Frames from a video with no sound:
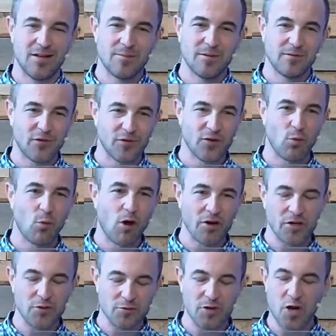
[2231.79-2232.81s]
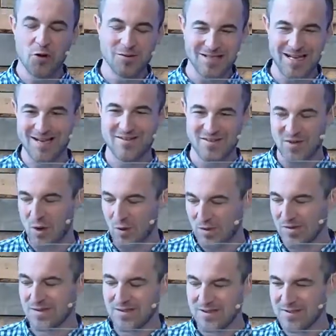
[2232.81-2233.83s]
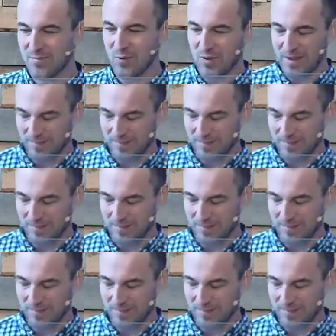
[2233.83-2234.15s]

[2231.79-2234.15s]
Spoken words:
before the one who knows our souls this morning.